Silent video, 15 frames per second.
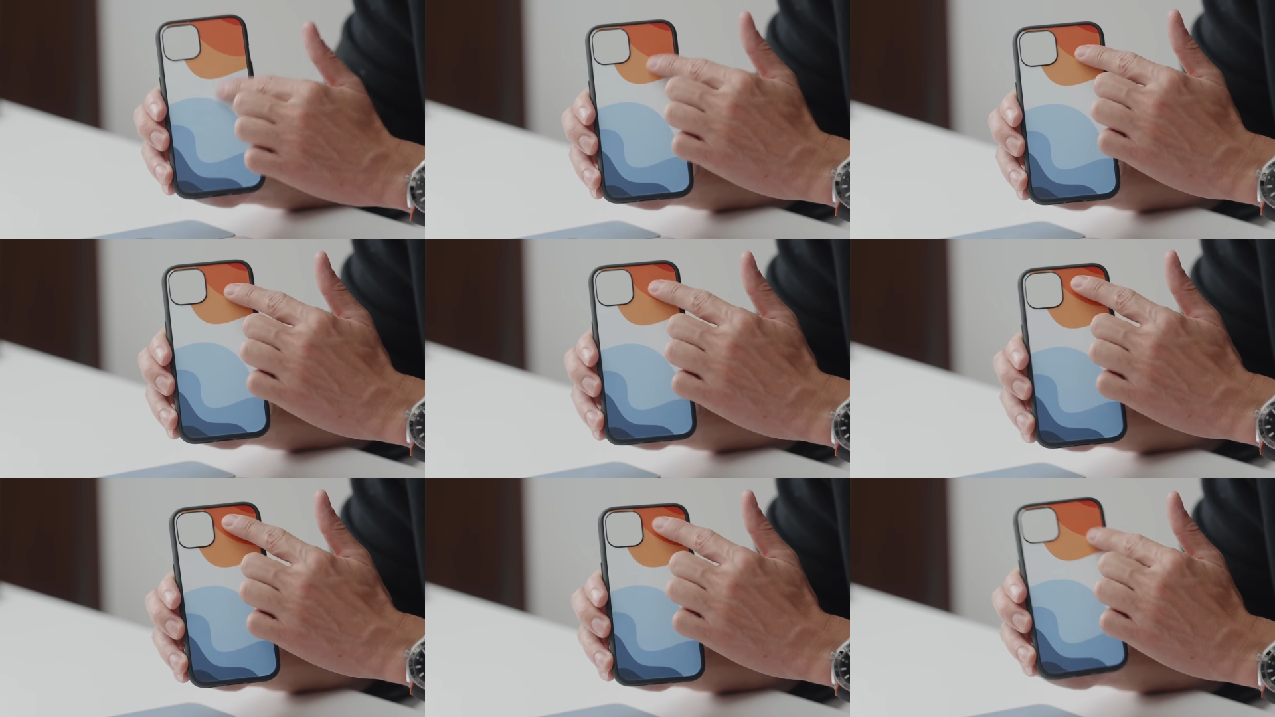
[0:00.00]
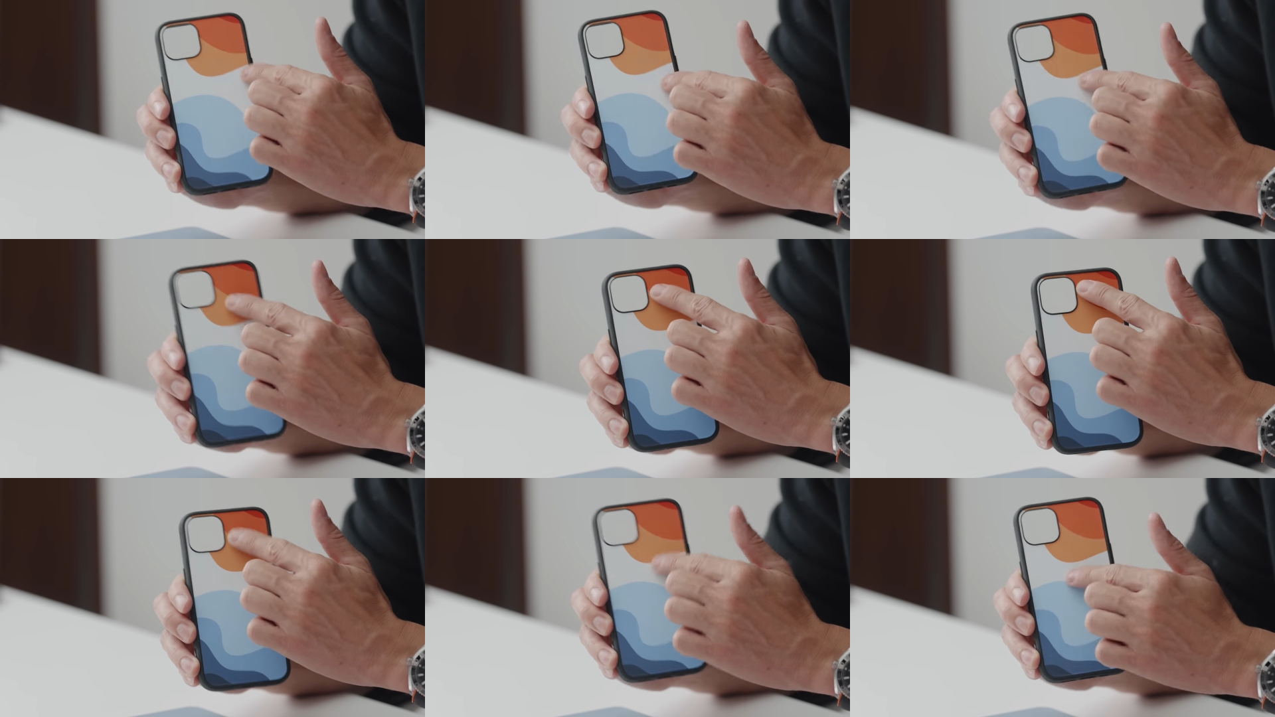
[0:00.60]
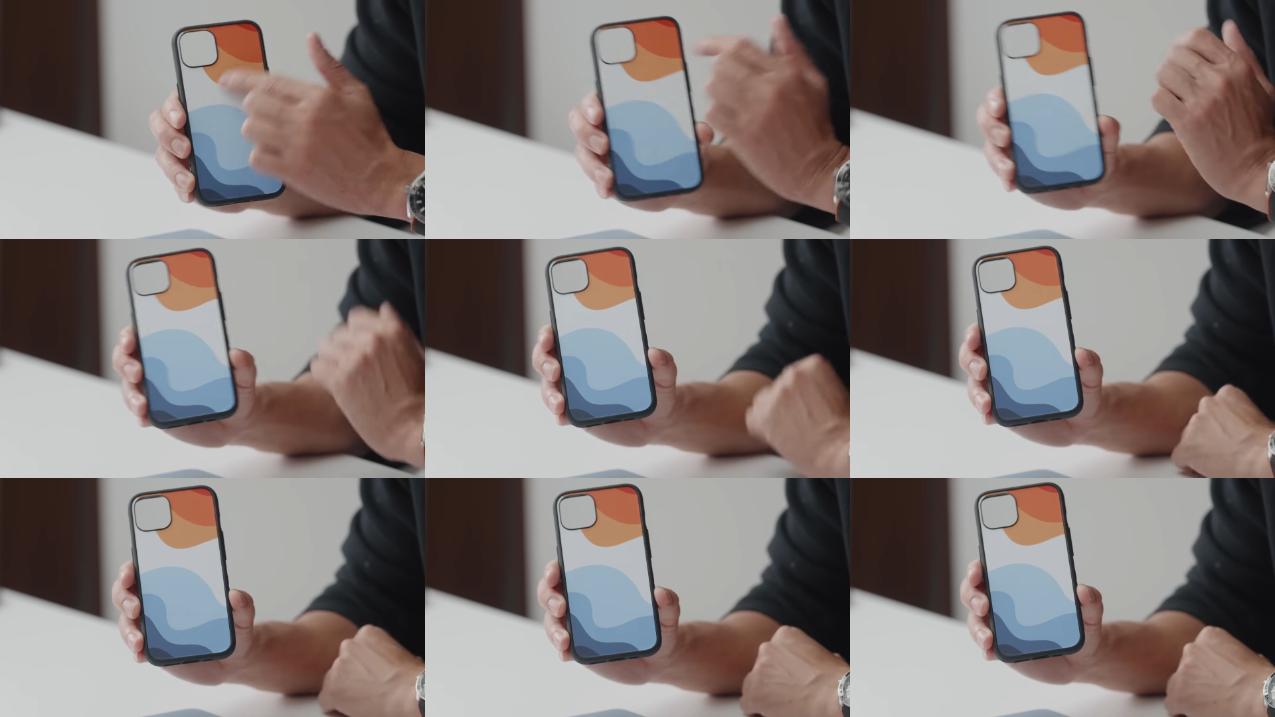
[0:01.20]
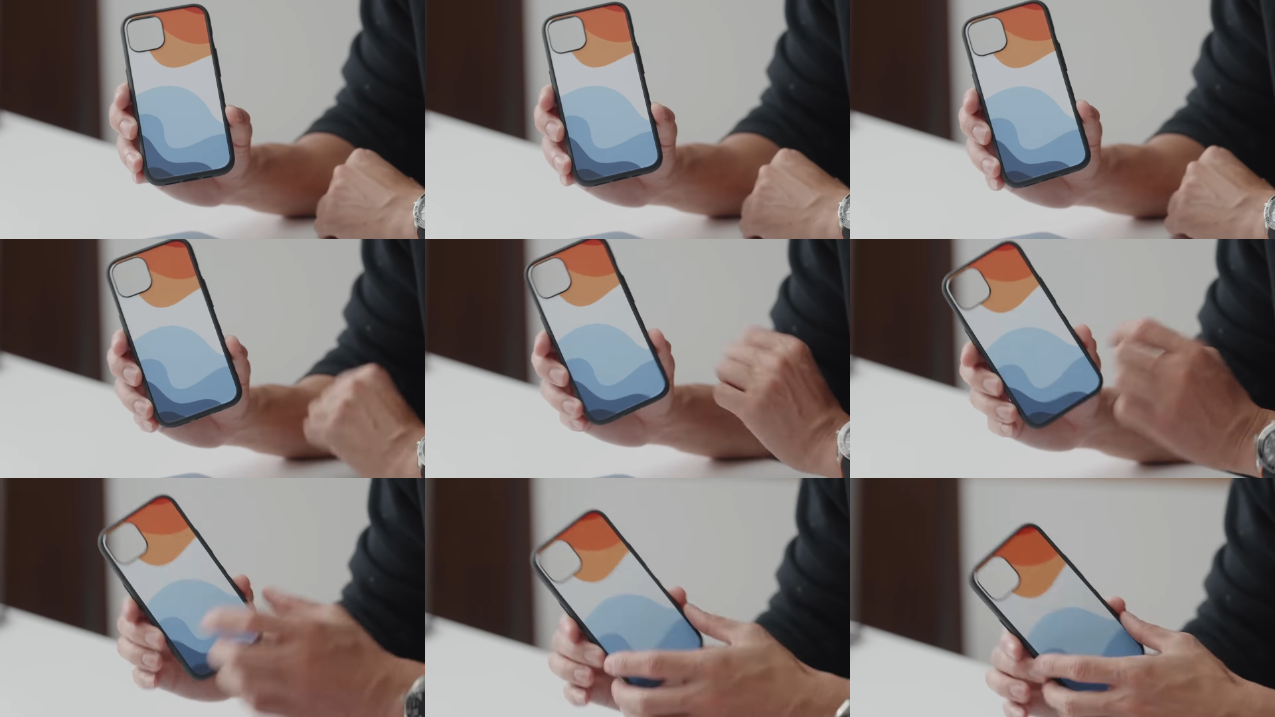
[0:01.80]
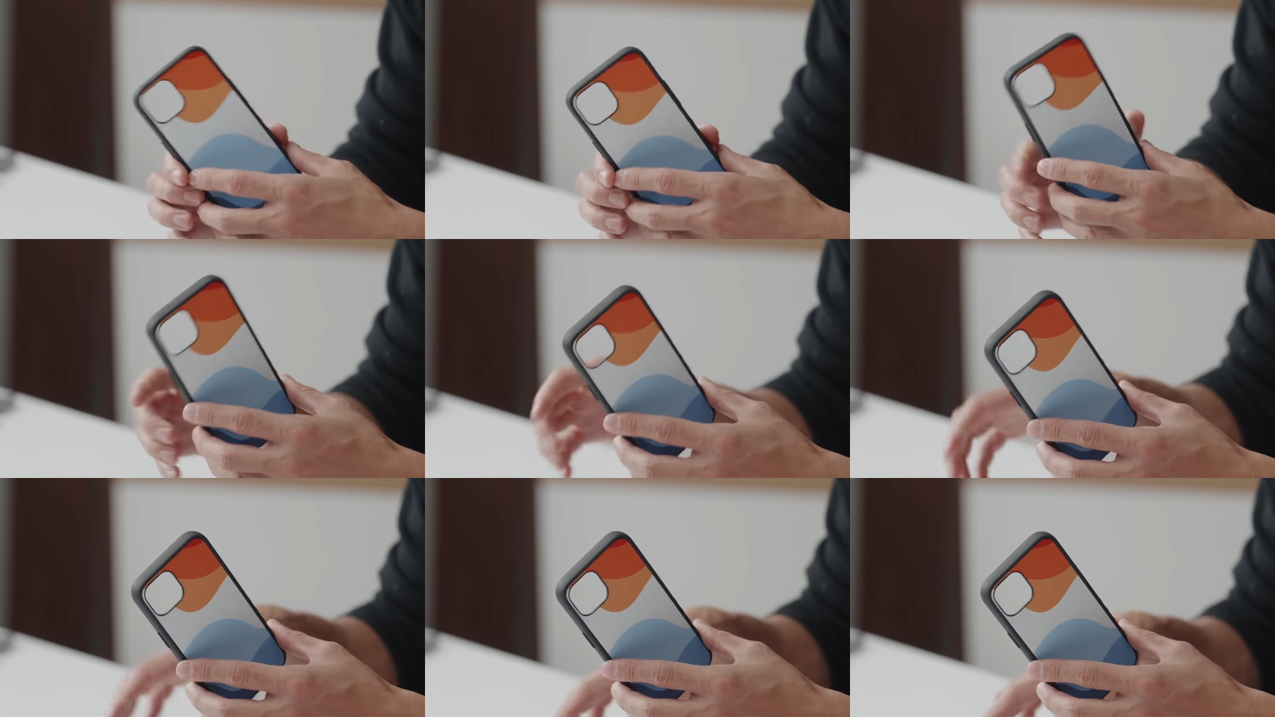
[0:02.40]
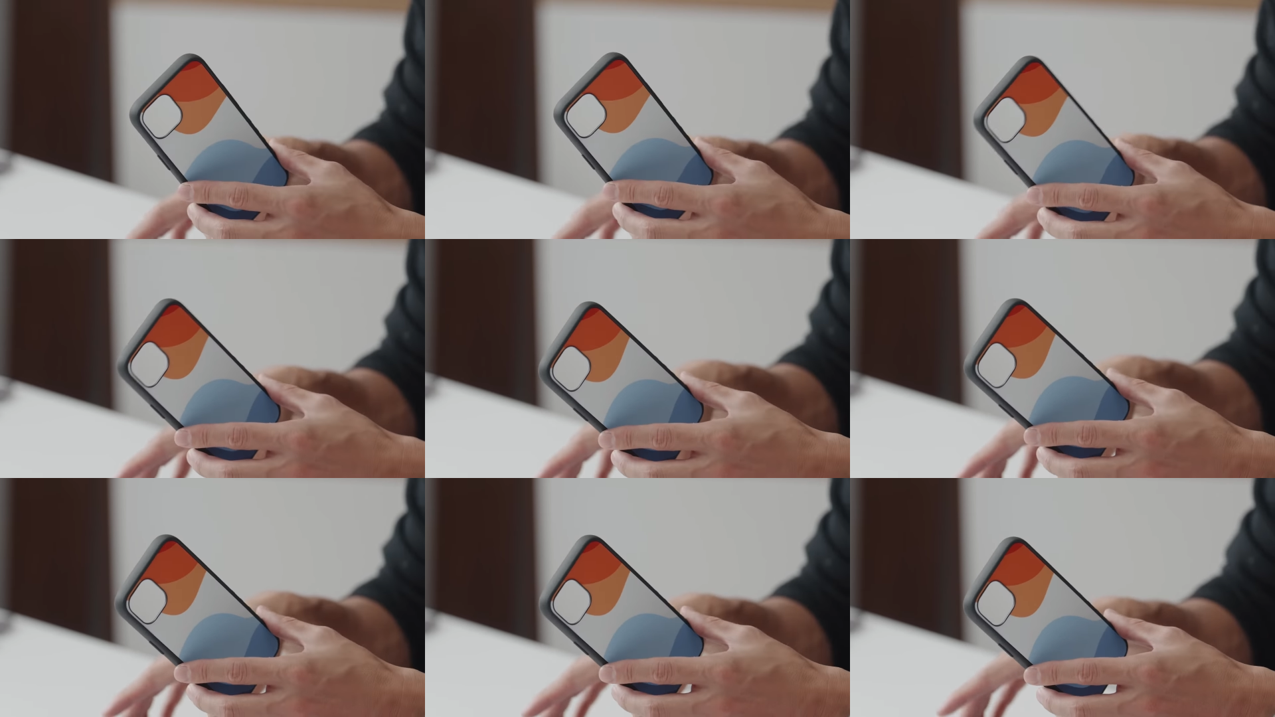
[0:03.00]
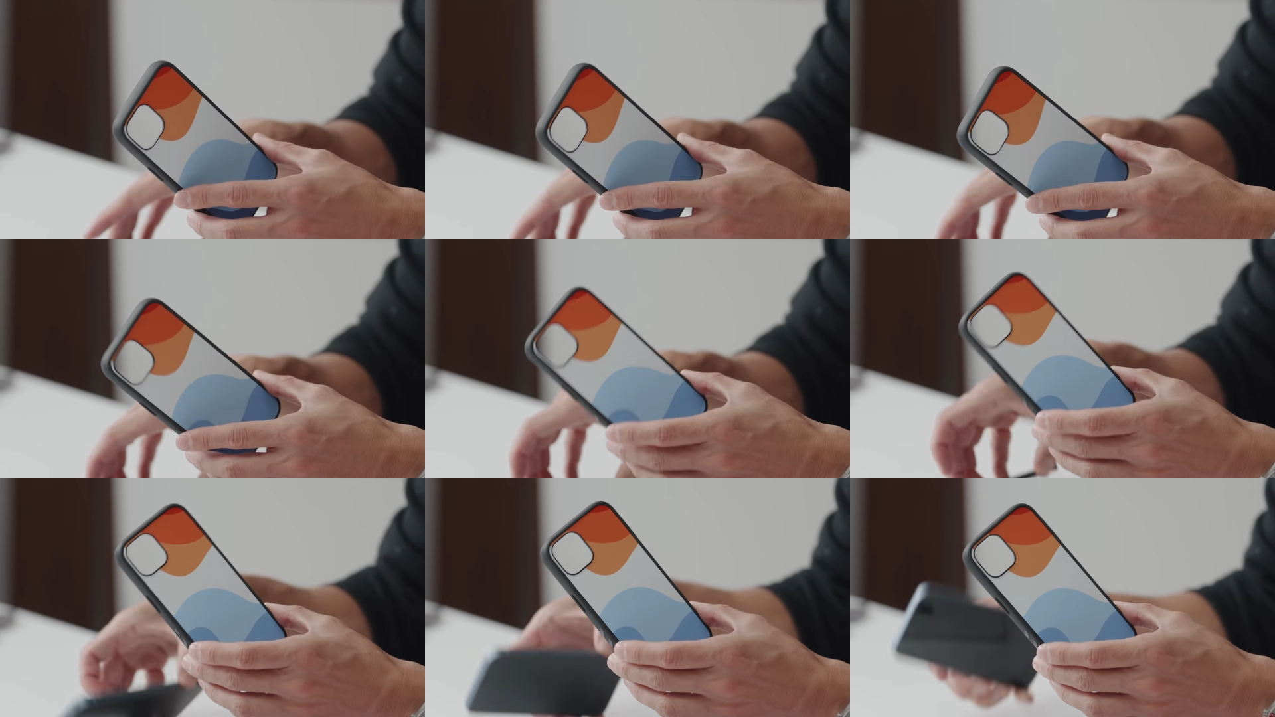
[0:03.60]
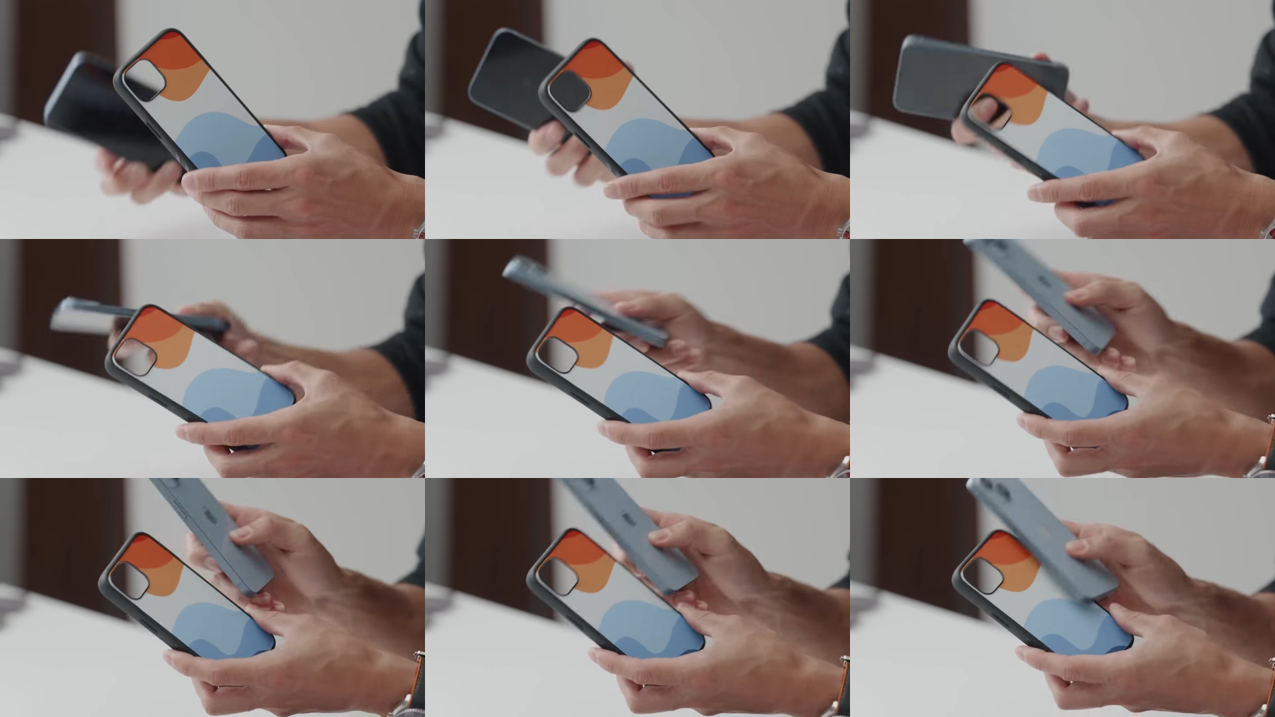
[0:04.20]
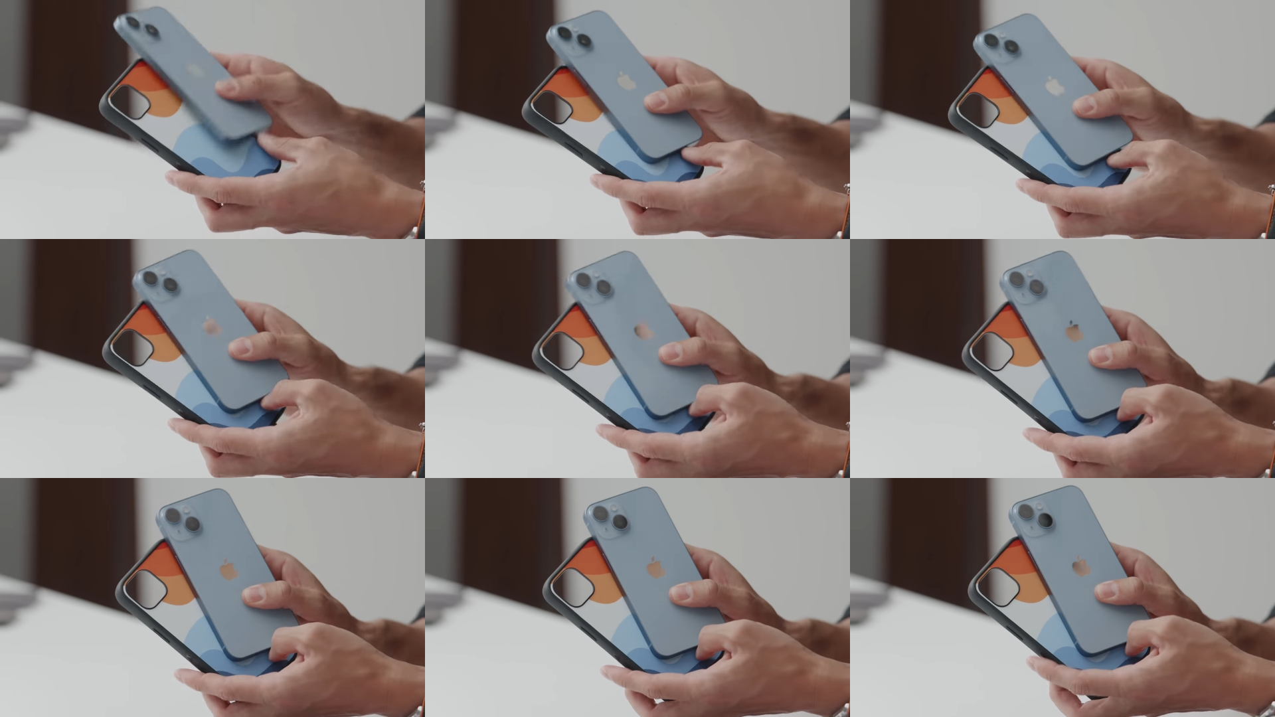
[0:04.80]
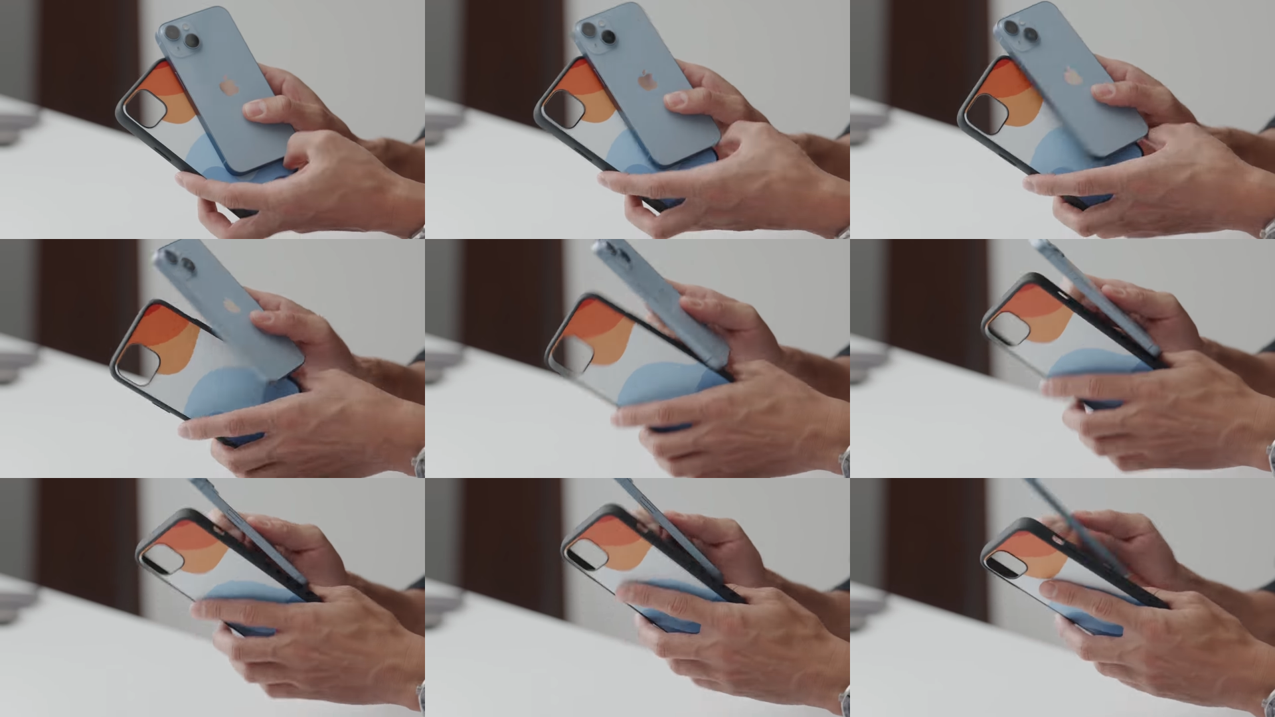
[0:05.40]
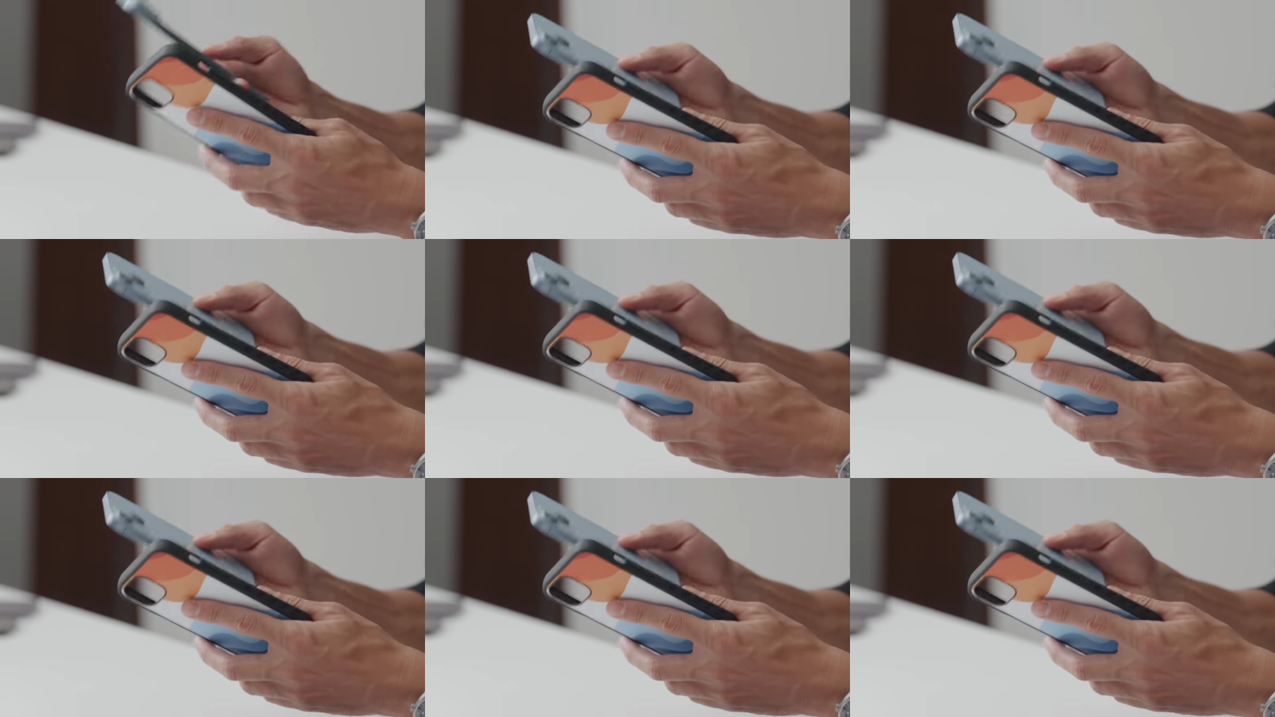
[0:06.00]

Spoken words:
(no speaker visible)